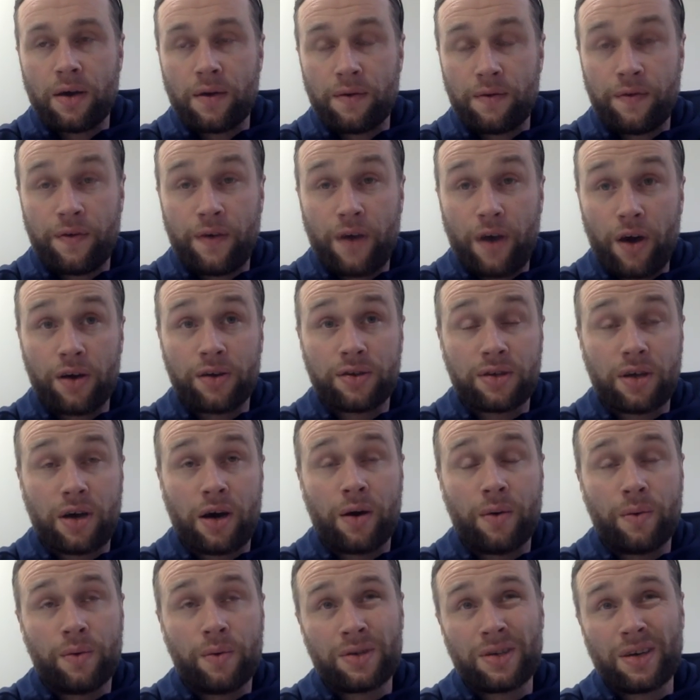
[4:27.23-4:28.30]
at first
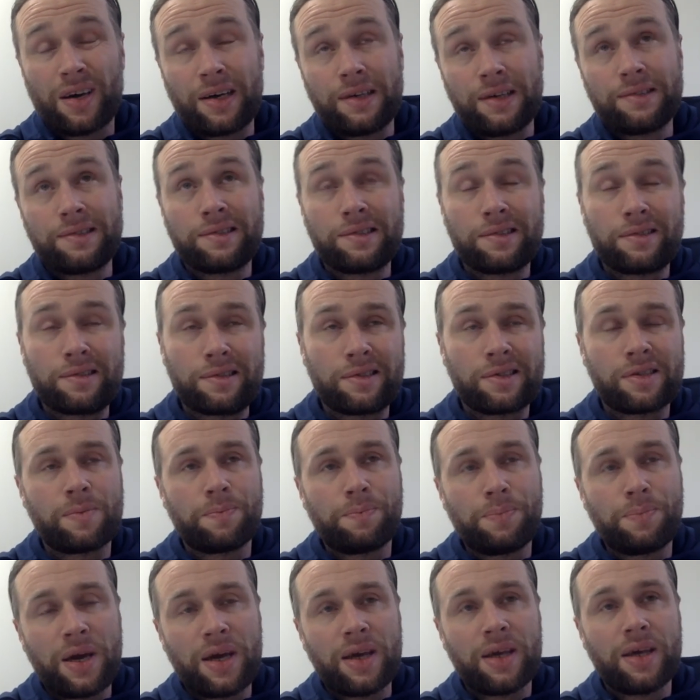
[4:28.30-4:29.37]
I was like, oh, it's a
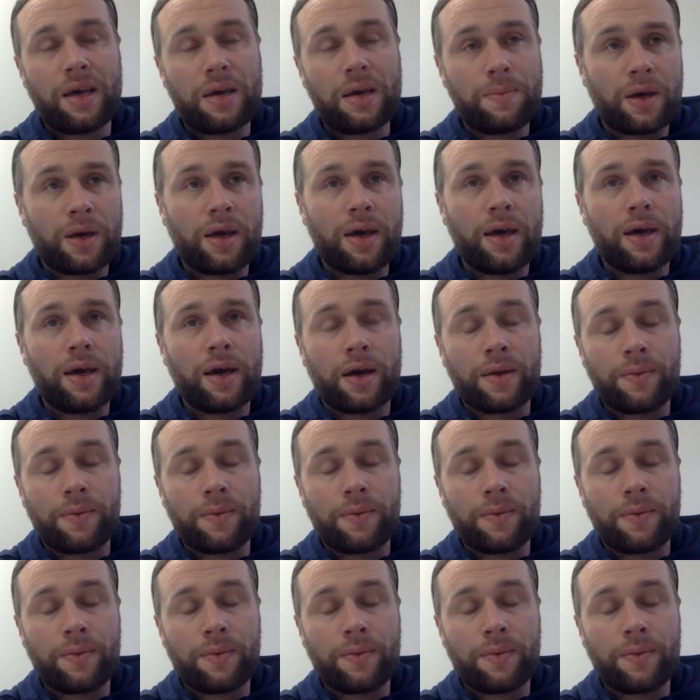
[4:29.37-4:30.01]
bit gimmicky.